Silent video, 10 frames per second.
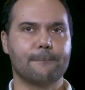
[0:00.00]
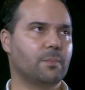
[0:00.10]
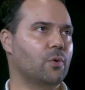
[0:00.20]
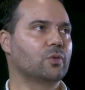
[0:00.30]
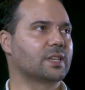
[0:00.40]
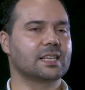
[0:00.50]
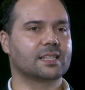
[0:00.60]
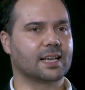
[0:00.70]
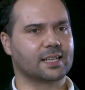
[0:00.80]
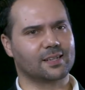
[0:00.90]
But Paul says
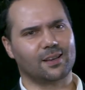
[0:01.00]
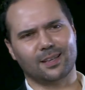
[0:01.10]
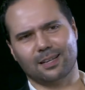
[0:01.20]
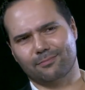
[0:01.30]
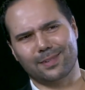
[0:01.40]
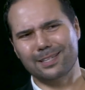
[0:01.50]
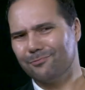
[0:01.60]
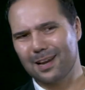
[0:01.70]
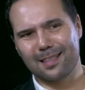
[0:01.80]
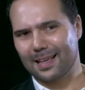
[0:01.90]
things and I think, does he
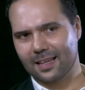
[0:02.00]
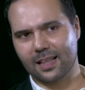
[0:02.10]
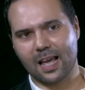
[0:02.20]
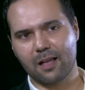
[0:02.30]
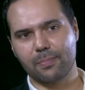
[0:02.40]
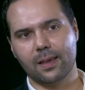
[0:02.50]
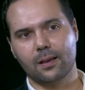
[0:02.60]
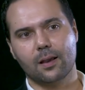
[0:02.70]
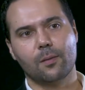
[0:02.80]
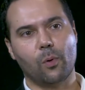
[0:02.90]
really think that?
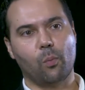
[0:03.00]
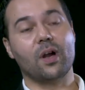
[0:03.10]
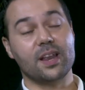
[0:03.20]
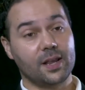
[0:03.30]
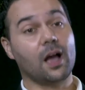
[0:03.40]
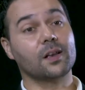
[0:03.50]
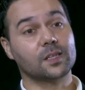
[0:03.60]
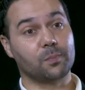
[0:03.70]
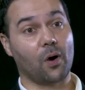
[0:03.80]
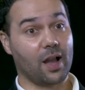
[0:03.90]
But what he
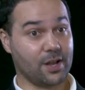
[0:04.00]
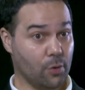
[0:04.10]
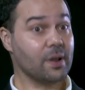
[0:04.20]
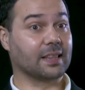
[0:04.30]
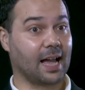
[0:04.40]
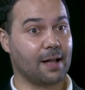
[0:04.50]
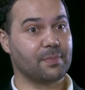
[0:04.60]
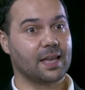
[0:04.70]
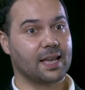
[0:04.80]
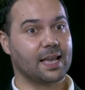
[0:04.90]
does by doing
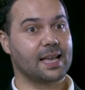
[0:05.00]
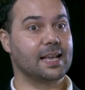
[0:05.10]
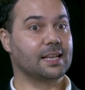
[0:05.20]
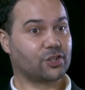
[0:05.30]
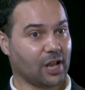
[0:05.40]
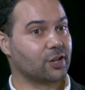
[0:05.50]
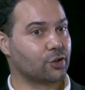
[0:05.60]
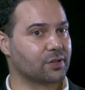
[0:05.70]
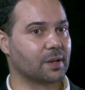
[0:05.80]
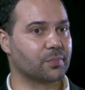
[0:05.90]
that is challenge
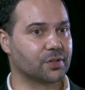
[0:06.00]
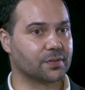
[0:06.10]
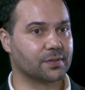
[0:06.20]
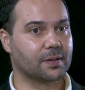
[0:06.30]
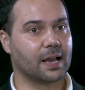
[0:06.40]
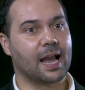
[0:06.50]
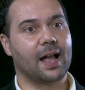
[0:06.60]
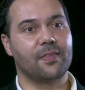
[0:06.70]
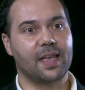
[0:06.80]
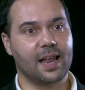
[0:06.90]
your assumptions.
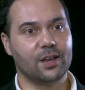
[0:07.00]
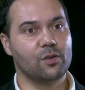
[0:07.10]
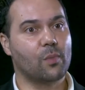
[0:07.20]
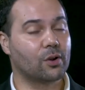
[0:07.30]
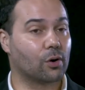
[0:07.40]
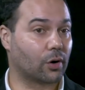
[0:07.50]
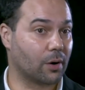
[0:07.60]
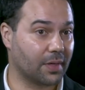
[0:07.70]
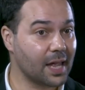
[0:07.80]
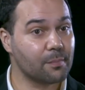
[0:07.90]
And then you might not
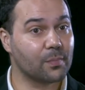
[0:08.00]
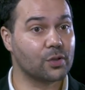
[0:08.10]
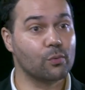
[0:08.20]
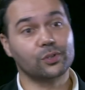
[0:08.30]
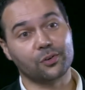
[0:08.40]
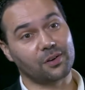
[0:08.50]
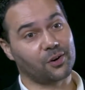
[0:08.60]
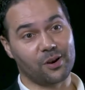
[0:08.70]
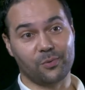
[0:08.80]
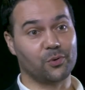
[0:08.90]
agree with him, but you also don't
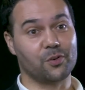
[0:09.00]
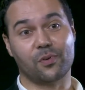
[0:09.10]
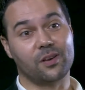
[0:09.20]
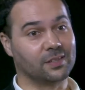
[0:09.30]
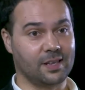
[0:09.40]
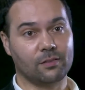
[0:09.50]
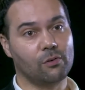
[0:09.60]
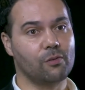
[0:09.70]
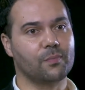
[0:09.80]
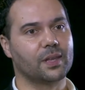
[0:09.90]
agree with what you previously
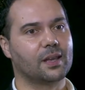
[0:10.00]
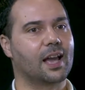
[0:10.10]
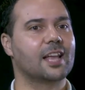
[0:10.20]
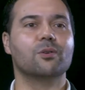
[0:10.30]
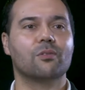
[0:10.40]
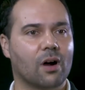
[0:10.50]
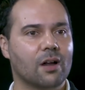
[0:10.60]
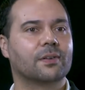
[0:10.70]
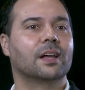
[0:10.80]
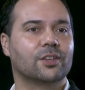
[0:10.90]
thought, and you
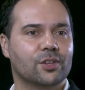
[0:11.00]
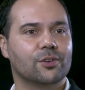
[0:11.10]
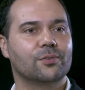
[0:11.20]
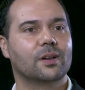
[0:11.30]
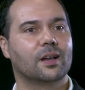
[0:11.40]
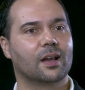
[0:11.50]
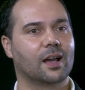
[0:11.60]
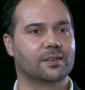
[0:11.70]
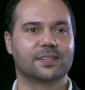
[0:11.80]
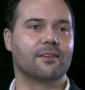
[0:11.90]
arrive at a new
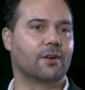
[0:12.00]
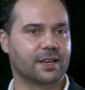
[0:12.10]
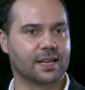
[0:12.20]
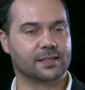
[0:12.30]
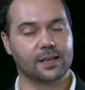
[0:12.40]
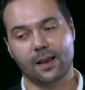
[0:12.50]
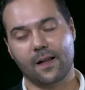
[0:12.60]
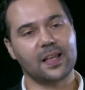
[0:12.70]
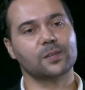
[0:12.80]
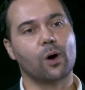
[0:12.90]
set of ideas.
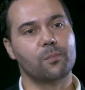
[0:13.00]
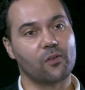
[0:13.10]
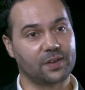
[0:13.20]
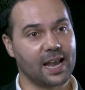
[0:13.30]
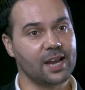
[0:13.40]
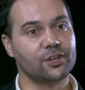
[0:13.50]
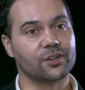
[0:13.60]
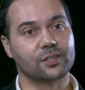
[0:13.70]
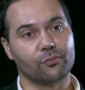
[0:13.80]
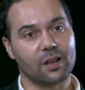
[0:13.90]
And that's why
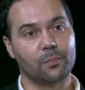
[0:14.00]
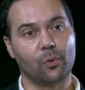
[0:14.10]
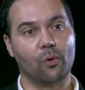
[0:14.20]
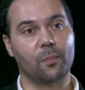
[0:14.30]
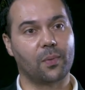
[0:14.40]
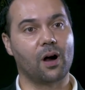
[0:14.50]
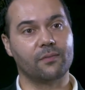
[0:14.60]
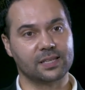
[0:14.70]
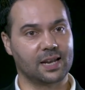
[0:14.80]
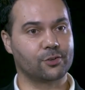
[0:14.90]
provocation is a really important part
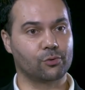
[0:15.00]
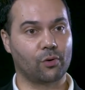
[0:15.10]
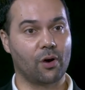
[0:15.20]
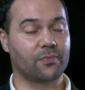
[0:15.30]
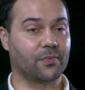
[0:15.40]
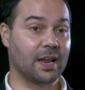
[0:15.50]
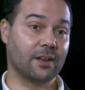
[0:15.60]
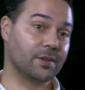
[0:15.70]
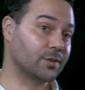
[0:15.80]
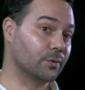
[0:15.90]
of intellectual growth for
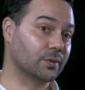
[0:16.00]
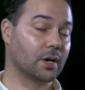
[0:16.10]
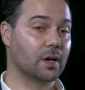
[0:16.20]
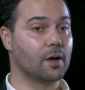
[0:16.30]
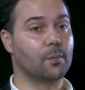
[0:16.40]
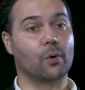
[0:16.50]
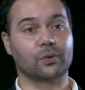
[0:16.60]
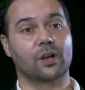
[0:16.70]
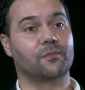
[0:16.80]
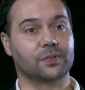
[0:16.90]
individuals, but
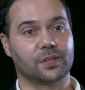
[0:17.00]
also for